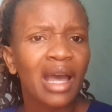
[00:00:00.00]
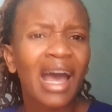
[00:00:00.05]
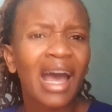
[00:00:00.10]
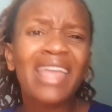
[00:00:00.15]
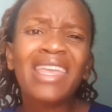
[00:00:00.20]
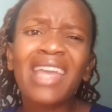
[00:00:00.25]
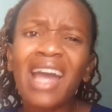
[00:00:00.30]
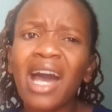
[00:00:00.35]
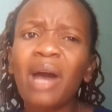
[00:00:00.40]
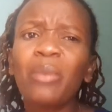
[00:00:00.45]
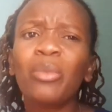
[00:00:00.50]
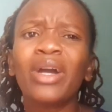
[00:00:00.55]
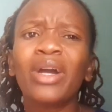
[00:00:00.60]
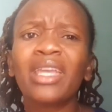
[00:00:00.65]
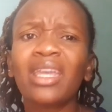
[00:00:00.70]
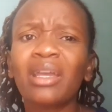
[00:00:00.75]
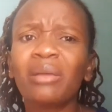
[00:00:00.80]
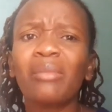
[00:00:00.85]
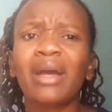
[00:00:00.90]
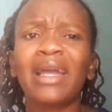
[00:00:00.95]
Yeah, I'm
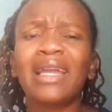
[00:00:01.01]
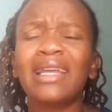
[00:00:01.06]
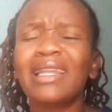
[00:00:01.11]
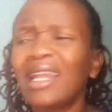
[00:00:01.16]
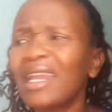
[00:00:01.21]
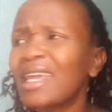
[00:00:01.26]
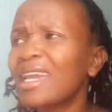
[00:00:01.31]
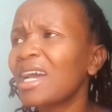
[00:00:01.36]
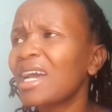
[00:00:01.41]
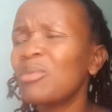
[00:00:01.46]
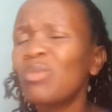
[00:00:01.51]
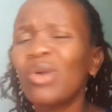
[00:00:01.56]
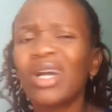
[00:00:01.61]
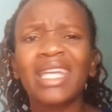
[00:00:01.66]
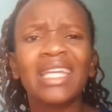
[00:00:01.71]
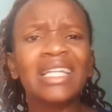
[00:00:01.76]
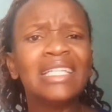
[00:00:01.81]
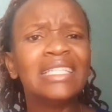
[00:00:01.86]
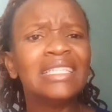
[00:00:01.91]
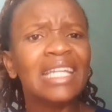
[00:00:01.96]
working my like I'm
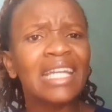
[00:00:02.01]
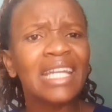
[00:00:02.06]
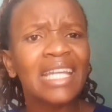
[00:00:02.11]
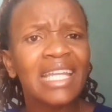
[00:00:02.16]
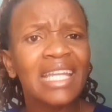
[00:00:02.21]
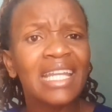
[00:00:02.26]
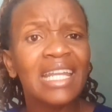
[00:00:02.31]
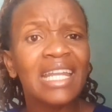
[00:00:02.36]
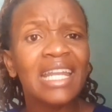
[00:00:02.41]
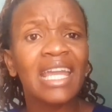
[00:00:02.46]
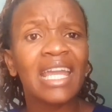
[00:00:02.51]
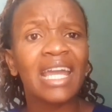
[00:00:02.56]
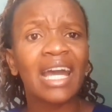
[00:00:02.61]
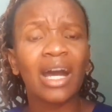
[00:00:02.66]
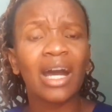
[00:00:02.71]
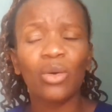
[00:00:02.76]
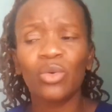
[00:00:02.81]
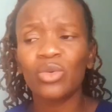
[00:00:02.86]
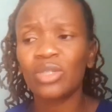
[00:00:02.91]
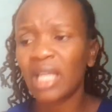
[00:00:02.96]
working day in day
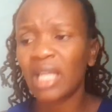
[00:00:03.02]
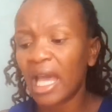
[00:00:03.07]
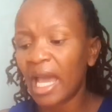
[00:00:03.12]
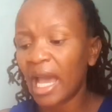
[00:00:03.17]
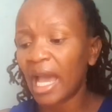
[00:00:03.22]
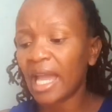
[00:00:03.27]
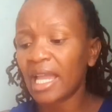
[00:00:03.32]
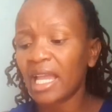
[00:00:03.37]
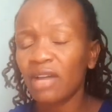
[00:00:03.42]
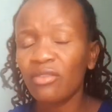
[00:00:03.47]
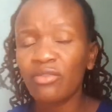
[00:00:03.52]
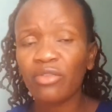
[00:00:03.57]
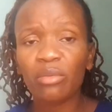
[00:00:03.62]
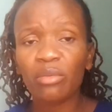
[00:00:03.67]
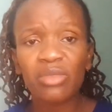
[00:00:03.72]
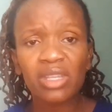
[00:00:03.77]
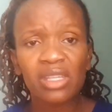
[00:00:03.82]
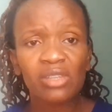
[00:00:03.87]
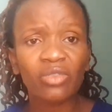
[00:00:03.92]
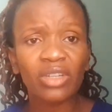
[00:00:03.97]
out. I come
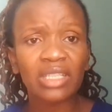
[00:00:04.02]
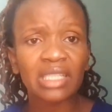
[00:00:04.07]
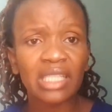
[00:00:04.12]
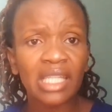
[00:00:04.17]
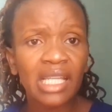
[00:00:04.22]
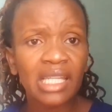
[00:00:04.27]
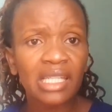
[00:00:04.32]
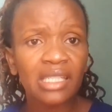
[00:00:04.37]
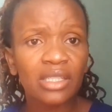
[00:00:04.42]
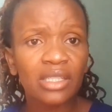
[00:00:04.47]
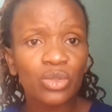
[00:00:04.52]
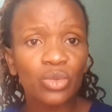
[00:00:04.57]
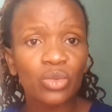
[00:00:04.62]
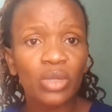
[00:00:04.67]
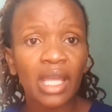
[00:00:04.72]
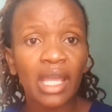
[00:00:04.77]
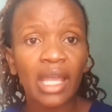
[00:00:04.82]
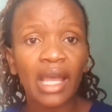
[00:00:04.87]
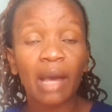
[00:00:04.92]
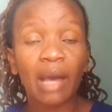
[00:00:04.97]
from this facility
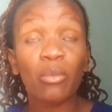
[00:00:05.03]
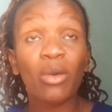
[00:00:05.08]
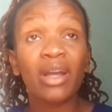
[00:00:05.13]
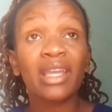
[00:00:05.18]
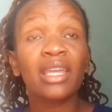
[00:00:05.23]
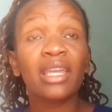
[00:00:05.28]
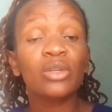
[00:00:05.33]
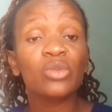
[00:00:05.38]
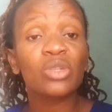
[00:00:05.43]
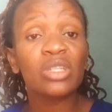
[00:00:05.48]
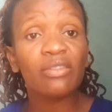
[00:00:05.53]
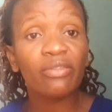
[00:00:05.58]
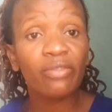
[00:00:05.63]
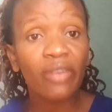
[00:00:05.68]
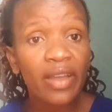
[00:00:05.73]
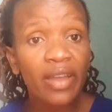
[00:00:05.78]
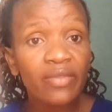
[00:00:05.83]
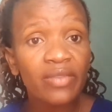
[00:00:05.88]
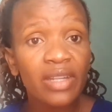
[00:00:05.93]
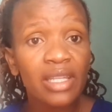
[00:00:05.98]
today. I'm working
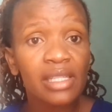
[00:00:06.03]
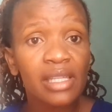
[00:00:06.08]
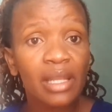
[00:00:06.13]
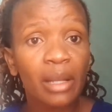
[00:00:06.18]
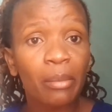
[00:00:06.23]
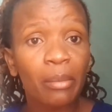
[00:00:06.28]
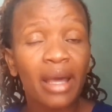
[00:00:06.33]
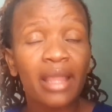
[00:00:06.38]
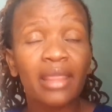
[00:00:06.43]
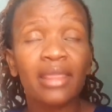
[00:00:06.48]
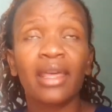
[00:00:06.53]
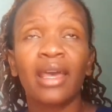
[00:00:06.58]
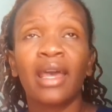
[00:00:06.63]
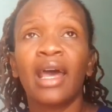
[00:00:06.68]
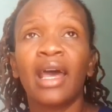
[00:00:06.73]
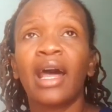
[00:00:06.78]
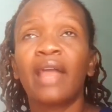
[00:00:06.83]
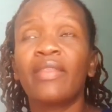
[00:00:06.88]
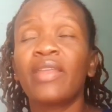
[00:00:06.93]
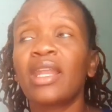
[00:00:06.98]
25 days in a month,
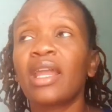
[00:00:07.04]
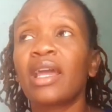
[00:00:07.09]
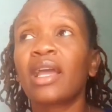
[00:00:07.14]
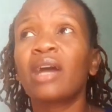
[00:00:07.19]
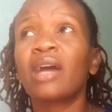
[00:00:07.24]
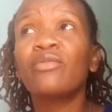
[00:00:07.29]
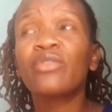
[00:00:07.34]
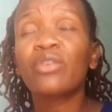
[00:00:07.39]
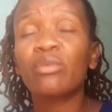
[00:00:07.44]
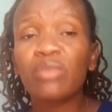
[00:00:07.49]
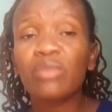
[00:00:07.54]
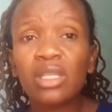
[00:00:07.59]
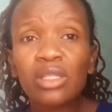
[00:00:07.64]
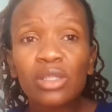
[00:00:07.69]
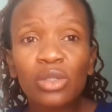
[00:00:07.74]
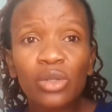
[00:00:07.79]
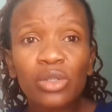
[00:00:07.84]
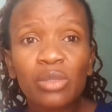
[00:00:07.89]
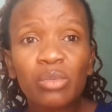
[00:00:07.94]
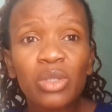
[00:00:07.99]
and then I come from this
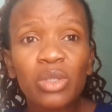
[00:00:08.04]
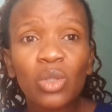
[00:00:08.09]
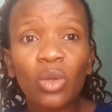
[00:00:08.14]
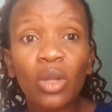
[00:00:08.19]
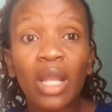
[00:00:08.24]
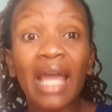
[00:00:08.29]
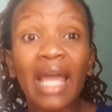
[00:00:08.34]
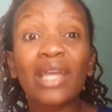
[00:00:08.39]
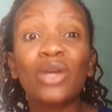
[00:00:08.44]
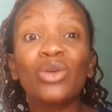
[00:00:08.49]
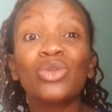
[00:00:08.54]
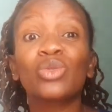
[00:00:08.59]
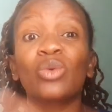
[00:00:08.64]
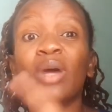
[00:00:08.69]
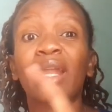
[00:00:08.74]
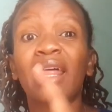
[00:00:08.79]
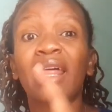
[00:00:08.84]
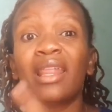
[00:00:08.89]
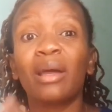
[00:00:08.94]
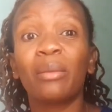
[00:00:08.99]
hospital. I go to
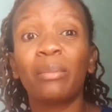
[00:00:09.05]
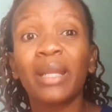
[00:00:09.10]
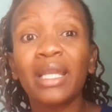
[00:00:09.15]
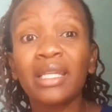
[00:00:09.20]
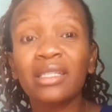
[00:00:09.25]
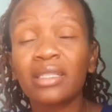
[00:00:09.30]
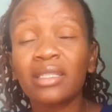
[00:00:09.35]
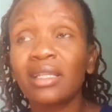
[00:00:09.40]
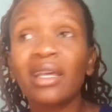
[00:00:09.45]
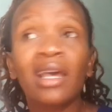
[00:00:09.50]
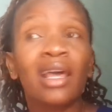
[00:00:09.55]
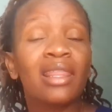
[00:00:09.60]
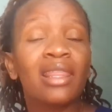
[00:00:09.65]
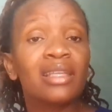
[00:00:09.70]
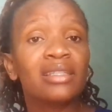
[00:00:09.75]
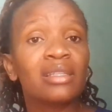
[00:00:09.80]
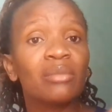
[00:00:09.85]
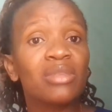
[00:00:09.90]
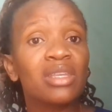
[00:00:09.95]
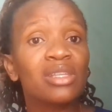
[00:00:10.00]
another place. There's
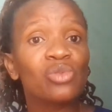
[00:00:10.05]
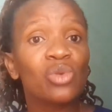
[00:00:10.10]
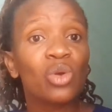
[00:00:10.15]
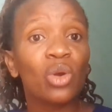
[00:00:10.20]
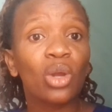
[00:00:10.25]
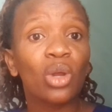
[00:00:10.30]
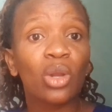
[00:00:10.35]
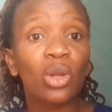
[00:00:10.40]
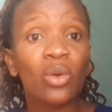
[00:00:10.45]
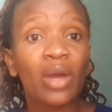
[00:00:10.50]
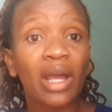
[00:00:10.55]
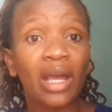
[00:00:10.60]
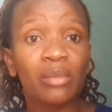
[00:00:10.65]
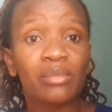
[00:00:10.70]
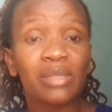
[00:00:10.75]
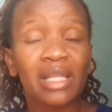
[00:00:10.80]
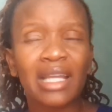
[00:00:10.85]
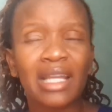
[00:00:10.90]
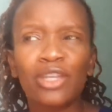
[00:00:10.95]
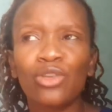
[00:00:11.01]
some things we call
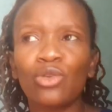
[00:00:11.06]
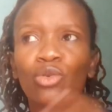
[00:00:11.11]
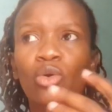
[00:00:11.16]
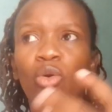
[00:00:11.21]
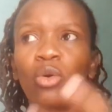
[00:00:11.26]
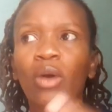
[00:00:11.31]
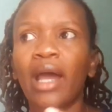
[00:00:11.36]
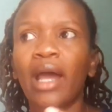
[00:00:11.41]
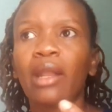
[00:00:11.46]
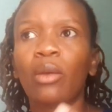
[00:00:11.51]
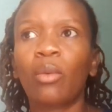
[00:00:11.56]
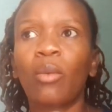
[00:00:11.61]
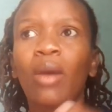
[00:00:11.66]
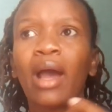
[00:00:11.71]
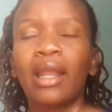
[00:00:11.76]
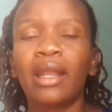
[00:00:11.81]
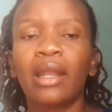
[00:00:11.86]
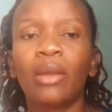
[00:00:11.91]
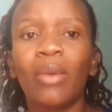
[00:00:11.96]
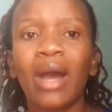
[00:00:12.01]
locums, like you go and
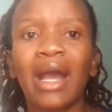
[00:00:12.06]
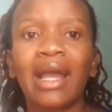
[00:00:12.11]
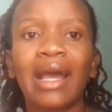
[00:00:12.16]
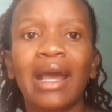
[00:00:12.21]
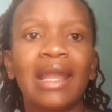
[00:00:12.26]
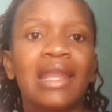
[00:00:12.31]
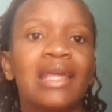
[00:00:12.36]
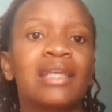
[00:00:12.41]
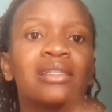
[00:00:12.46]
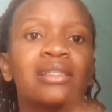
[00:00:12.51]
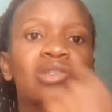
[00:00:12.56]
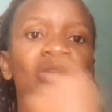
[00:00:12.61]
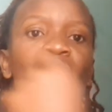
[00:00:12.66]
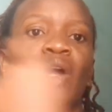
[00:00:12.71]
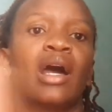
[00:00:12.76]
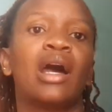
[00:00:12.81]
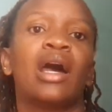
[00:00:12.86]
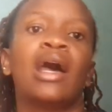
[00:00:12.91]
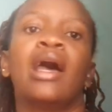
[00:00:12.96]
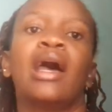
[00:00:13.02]
work an extra
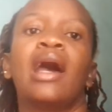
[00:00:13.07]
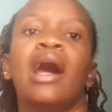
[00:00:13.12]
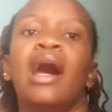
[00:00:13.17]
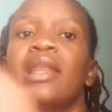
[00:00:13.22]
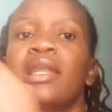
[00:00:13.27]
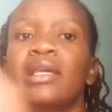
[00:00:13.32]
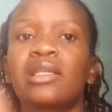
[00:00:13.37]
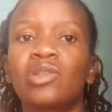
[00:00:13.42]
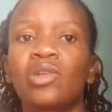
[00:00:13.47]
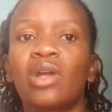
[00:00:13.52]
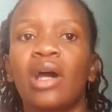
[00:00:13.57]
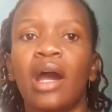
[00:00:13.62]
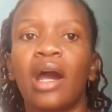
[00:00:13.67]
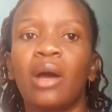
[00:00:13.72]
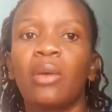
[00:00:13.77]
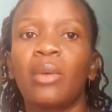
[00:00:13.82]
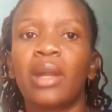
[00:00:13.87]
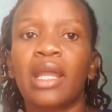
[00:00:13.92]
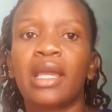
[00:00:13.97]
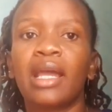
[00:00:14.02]
an extra
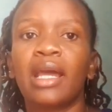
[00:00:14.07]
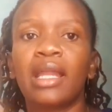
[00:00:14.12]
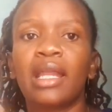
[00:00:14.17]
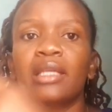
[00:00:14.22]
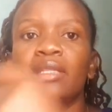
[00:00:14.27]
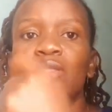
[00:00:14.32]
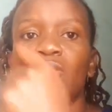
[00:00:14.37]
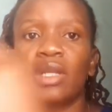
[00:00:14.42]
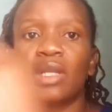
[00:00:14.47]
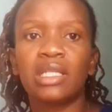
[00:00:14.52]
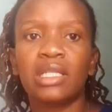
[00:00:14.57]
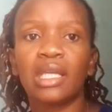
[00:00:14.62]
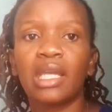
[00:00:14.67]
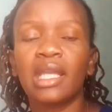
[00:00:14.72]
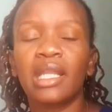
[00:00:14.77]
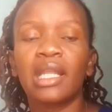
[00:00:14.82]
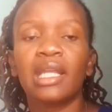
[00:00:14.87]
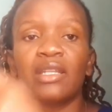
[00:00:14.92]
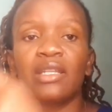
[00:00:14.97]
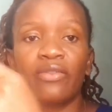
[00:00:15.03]
hour, like an extra day
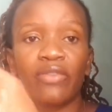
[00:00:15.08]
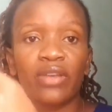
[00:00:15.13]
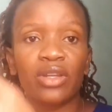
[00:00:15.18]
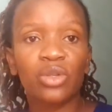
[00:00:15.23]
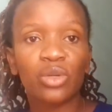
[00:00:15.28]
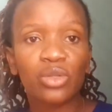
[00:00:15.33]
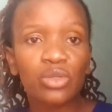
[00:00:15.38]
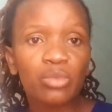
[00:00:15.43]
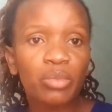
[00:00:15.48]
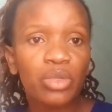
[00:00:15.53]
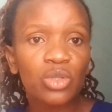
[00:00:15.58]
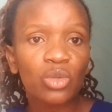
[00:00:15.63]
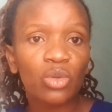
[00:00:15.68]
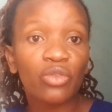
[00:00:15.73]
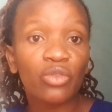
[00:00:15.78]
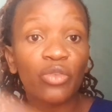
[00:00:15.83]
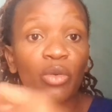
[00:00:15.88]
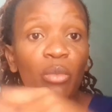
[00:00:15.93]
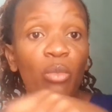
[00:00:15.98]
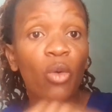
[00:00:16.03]
in a different hospital
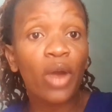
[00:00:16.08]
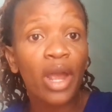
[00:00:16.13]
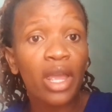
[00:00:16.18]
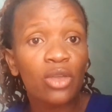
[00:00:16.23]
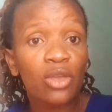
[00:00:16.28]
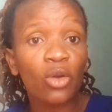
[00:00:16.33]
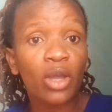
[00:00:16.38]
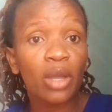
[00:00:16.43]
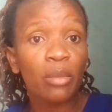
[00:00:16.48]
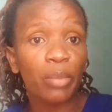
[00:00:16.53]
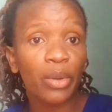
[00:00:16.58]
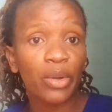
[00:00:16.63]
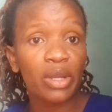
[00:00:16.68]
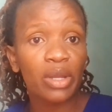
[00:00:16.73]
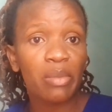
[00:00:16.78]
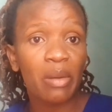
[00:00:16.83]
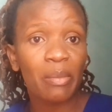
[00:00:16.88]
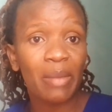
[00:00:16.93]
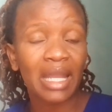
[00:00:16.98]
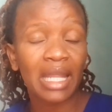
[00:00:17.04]
from where you're
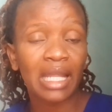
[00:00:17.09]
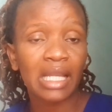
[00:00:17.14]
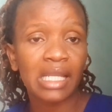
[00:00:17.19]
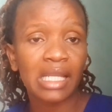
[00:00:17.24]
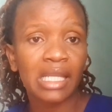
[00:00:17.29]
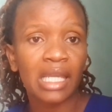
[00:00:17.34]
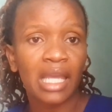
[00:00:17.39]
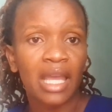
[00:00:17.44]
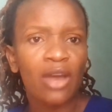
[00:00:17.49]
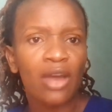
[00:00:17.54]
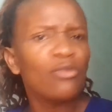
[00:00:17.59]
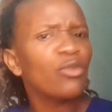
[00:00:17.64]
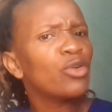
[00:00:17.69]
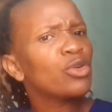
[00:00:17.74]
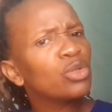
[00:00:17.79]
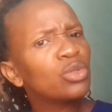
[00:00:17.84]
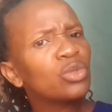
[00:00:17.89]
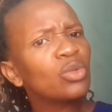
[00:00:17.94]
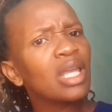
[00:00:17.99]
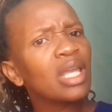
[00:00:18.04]
employed permanently for
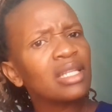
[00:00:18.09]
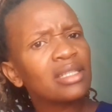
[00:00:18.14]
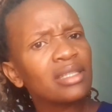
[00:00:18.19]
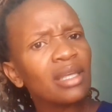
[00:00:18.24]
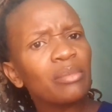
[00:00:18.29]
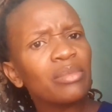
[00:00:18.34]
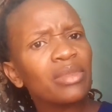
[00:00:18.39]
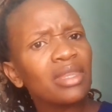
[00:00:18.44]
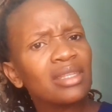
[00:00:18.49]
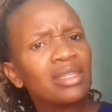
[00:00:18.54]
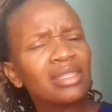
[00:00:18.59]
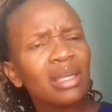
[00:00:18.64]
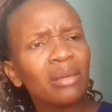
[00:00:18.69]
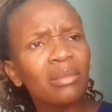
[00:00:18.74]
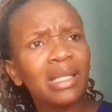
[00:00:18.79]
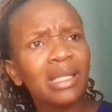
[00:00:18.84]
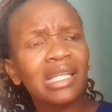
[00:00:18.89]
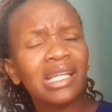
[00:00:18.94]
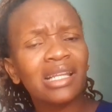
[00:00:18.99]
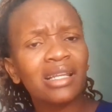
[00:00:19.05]
you to get something, some
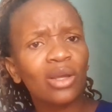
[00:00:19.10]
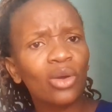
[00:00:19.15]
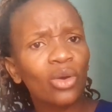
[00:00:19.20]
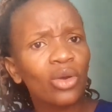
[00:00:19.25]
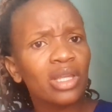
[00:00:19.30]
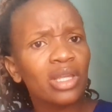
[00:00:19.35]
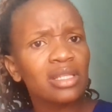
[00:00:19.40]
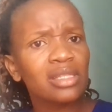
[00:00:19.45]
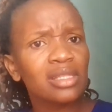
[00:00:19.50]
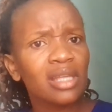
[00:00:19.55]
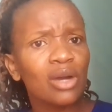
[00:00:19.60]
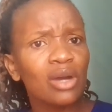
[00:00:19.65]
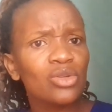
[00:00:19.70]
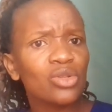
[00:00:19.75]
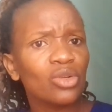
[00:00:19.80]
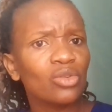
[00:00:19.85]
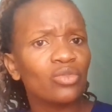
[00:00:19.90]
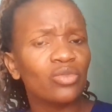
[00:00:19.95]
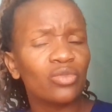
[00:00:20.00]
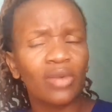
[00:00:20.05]
little coins out
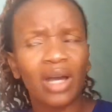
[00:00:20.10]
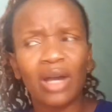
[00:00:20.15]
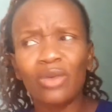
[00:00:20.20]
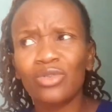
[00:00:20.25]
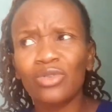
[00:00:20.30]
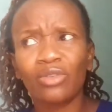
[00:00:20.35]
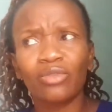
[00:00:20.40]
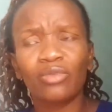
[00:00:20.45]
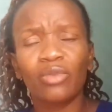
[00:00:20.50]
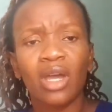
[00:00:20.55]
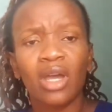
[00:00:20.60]
of, out of,